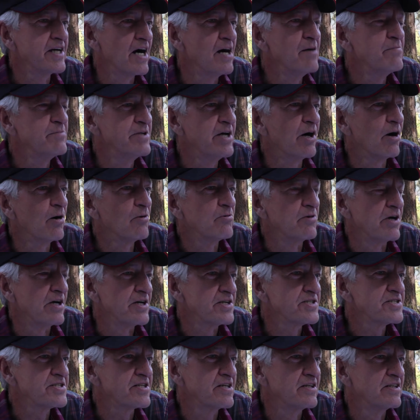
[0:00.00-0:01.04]
I'm Del
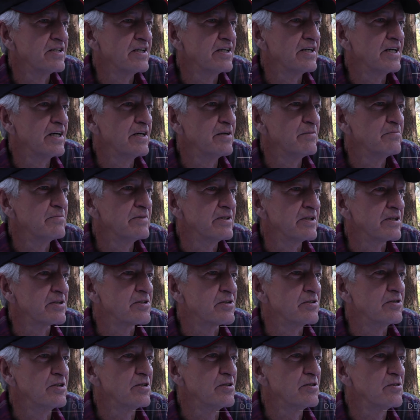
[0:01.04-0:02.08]
Rust. I'm the
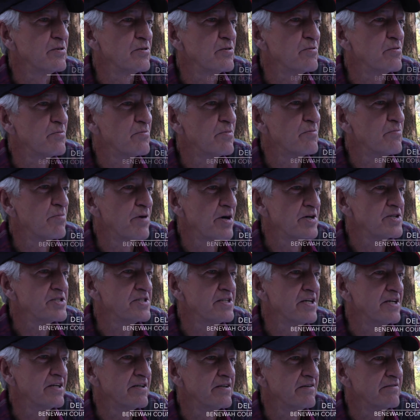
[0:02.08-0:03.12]
current
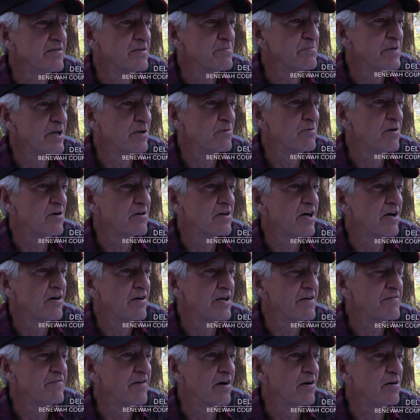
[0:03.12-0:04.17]
president of the Benewah
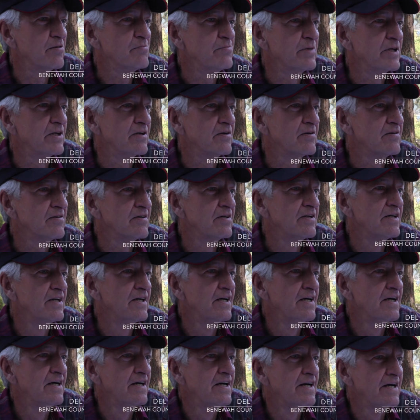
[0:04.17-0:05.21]
County Farmer Bureau.
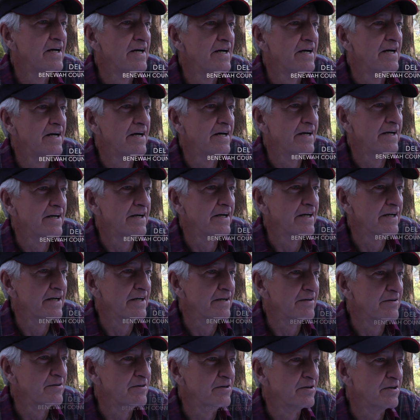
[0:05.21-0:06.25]

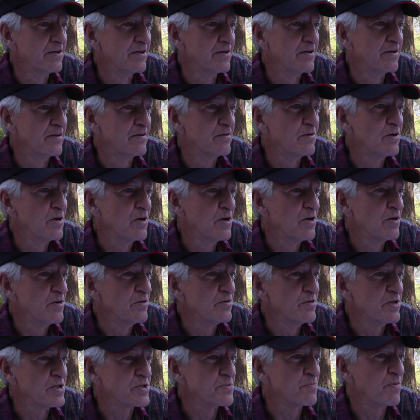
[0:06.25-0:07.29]
And uh,
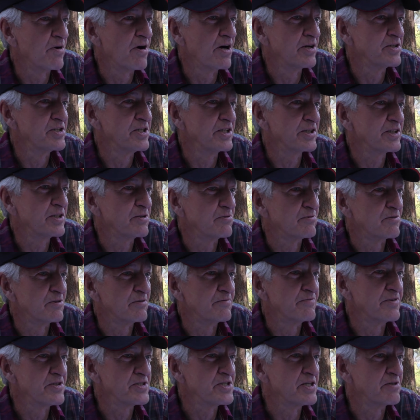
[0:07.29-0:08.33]
this project that we're
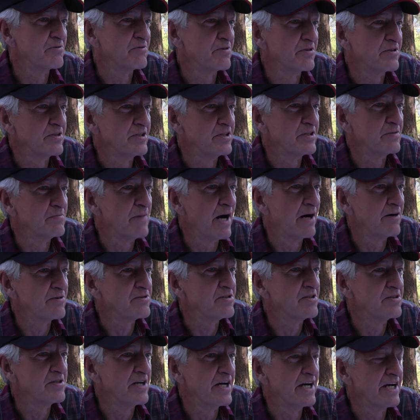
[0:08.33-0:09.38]
visiting with you about
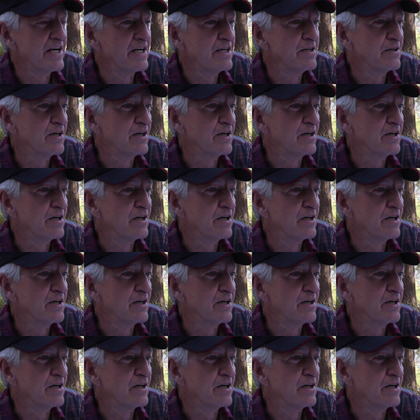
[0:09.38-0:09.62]
today